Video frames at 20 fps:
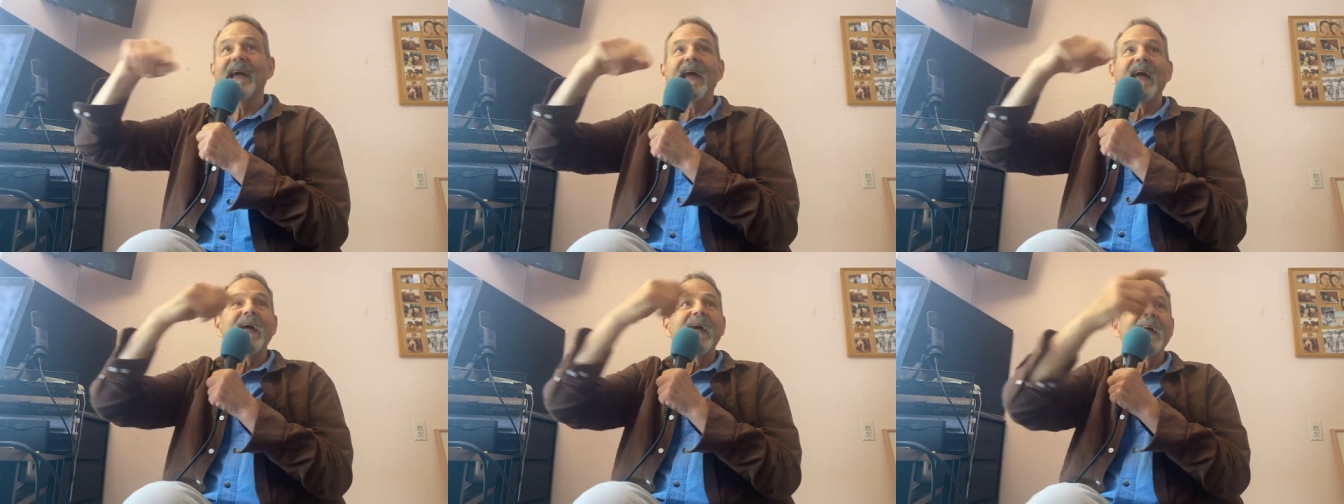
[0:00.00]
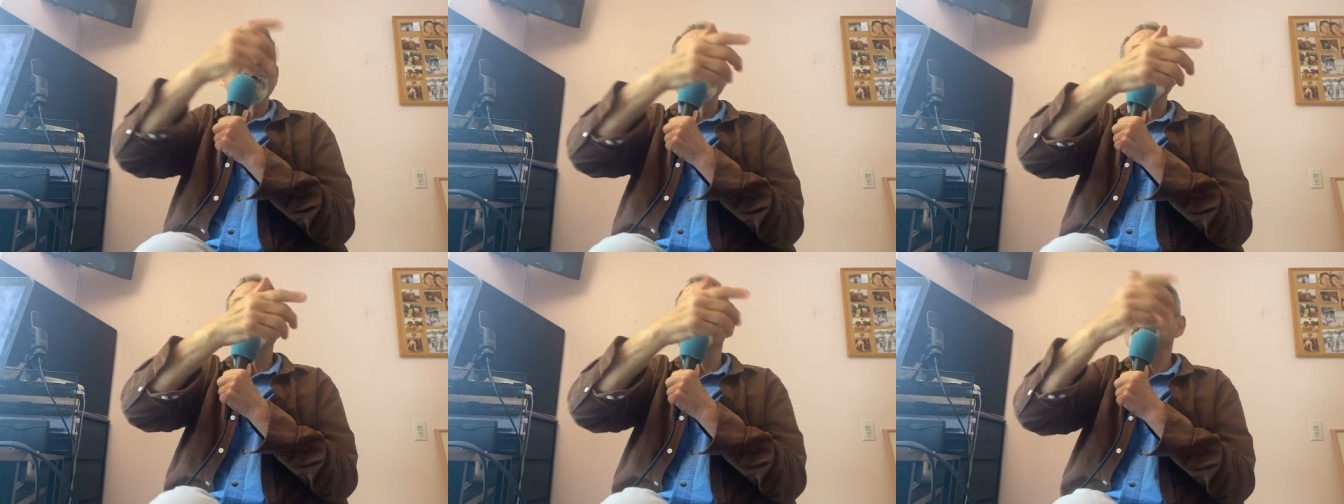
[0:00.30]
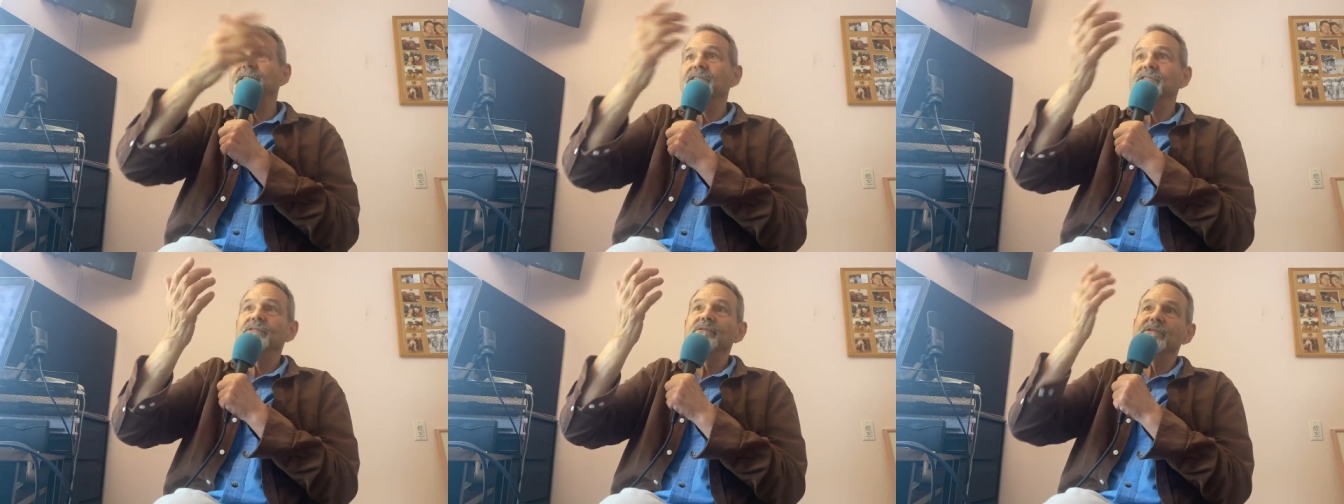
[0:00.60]
And
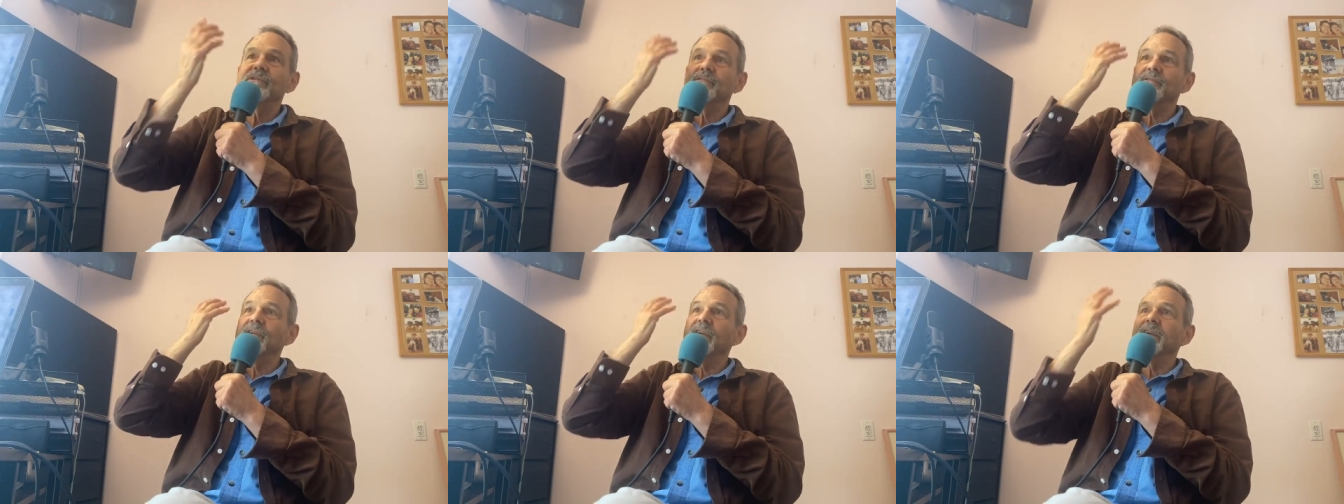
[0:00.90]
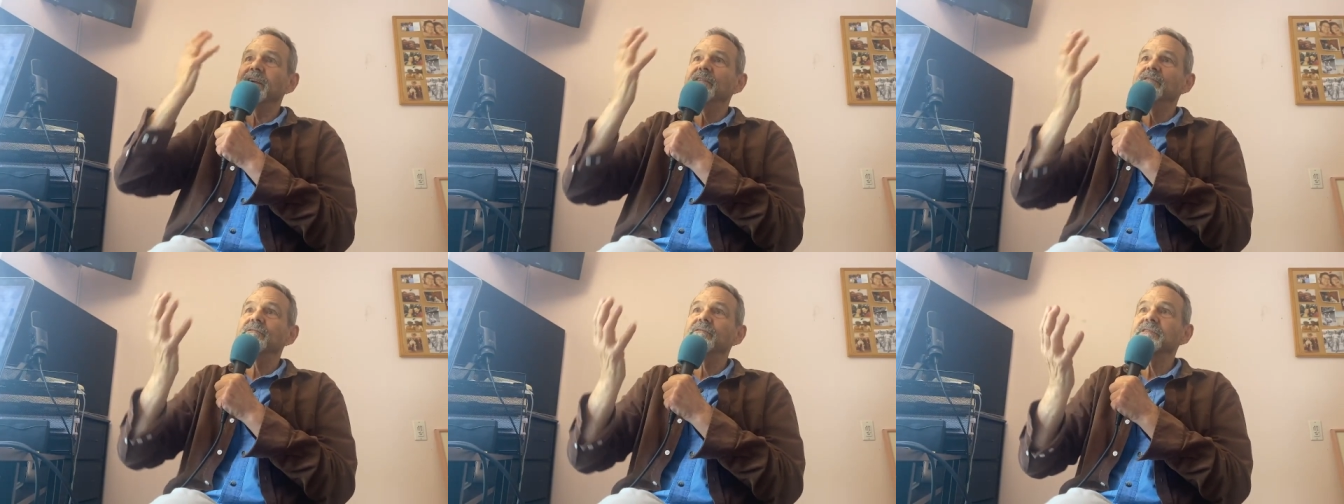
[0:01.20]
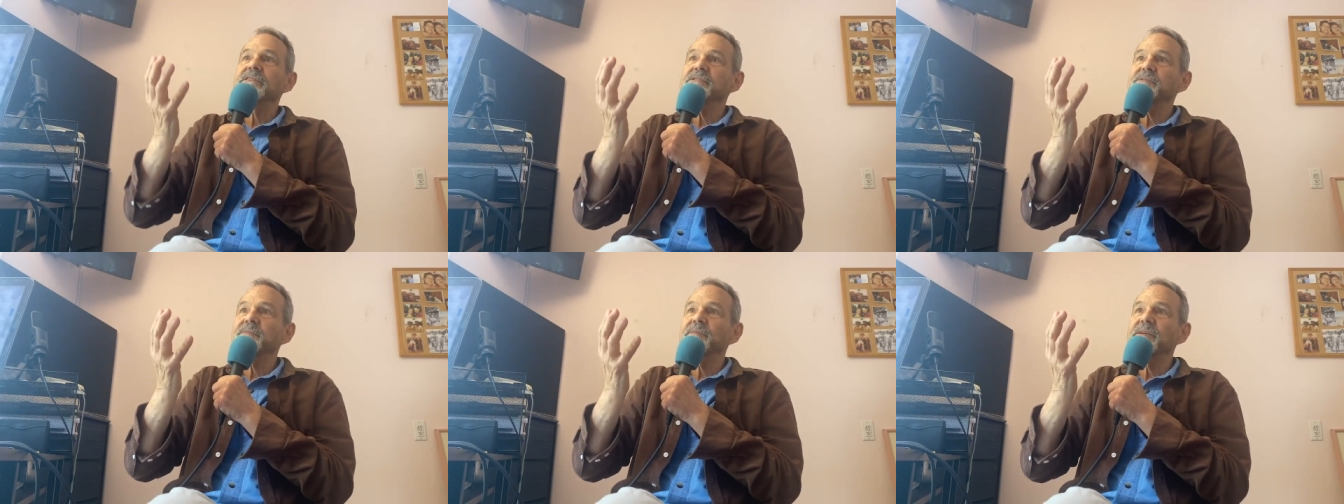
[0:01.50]
you create your own
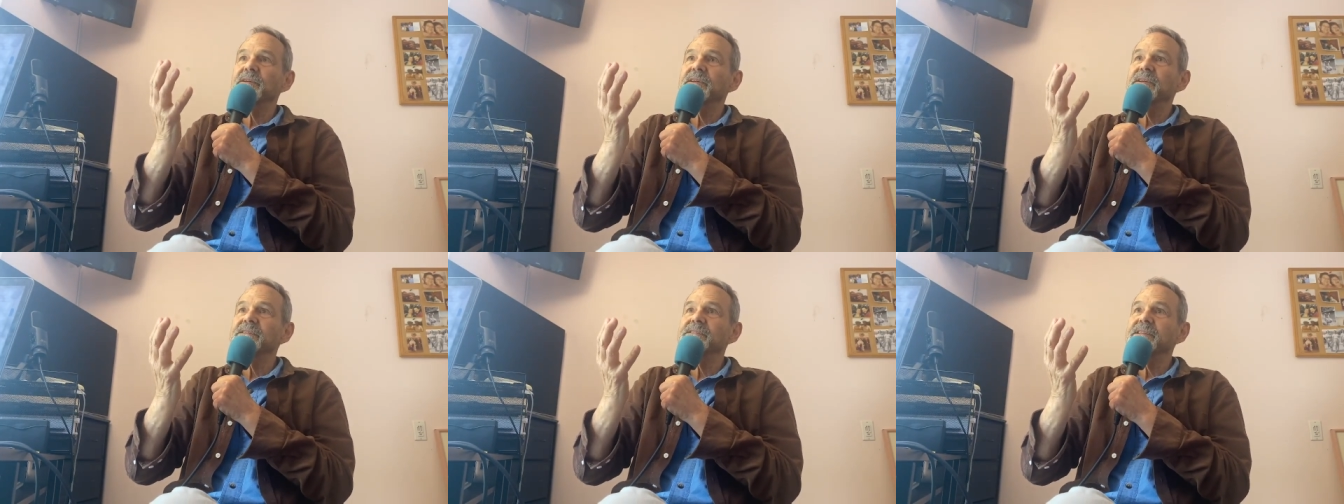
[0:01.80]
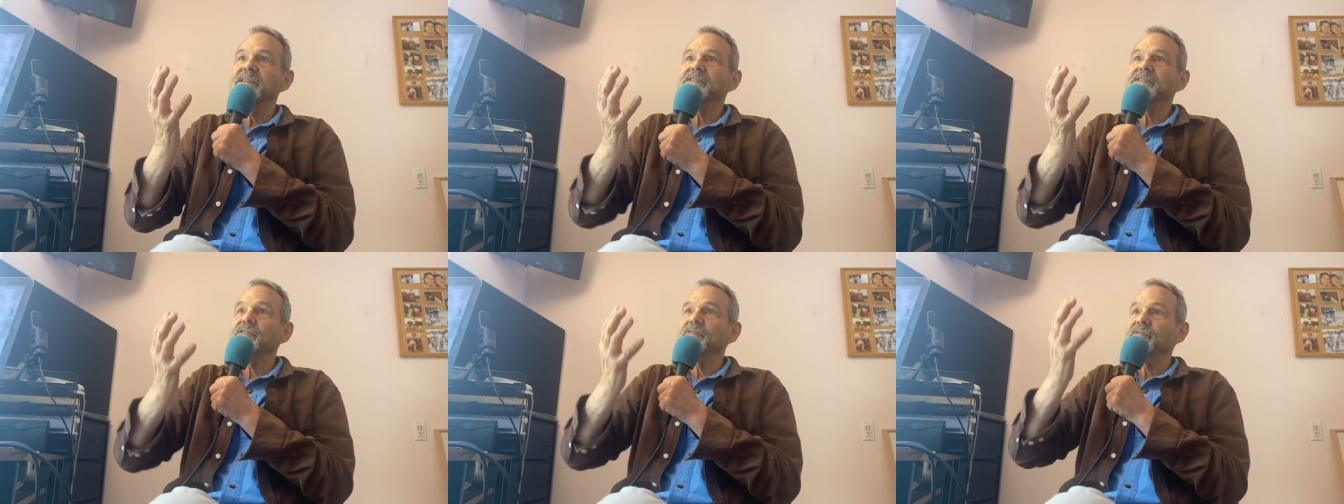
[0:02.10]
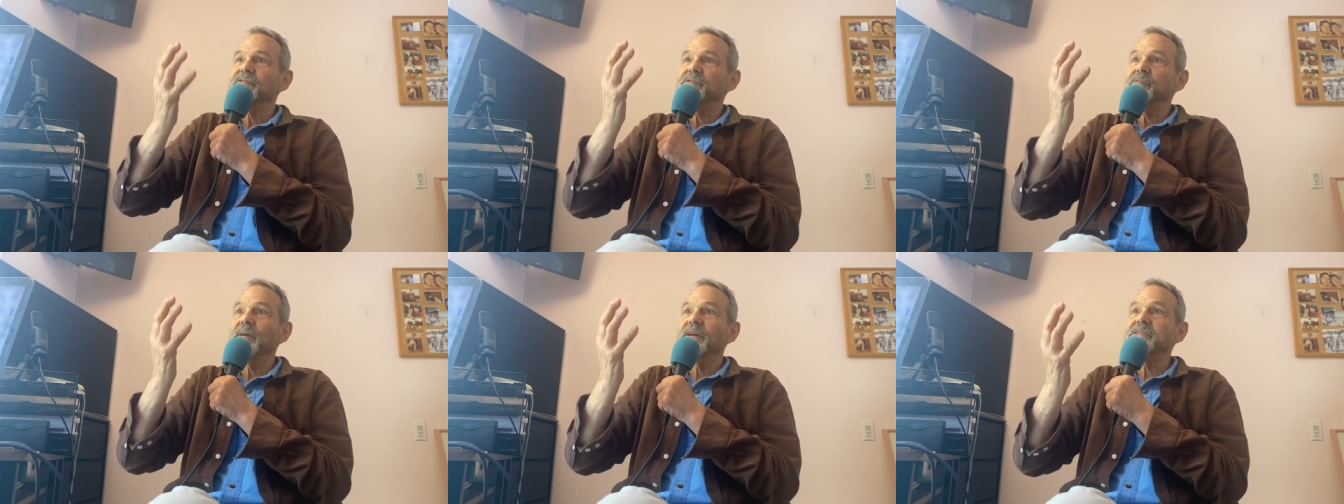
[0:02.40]
experience. It's your
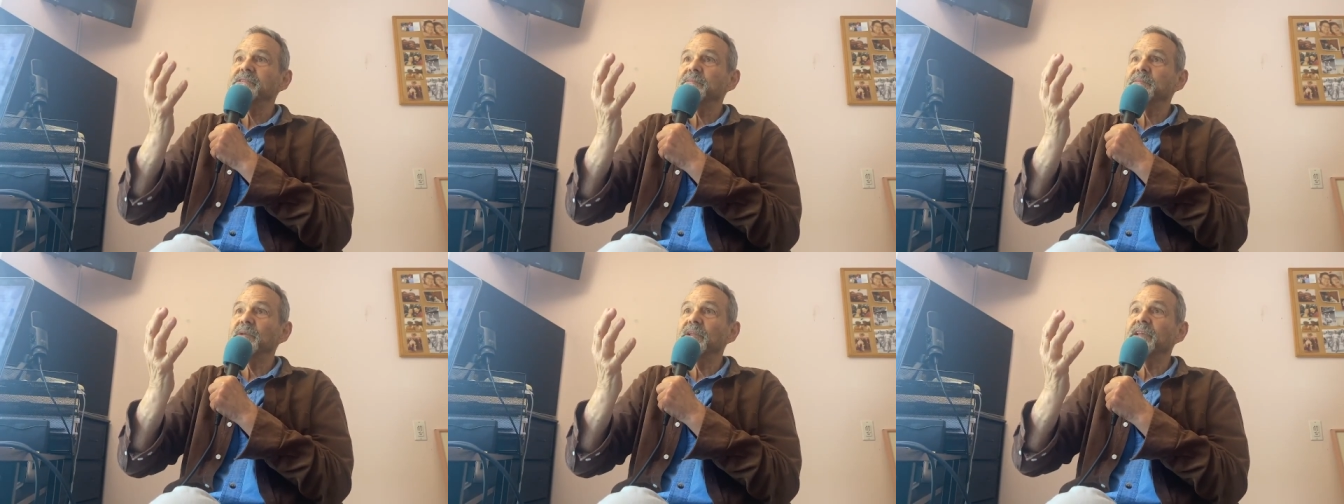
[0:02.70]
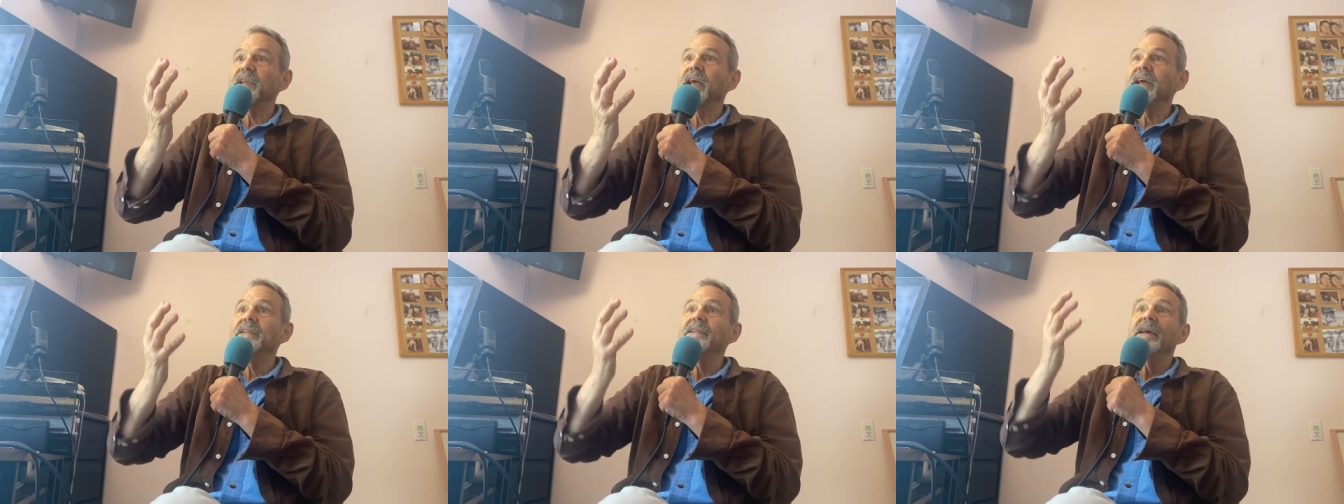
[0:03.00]
responsibility.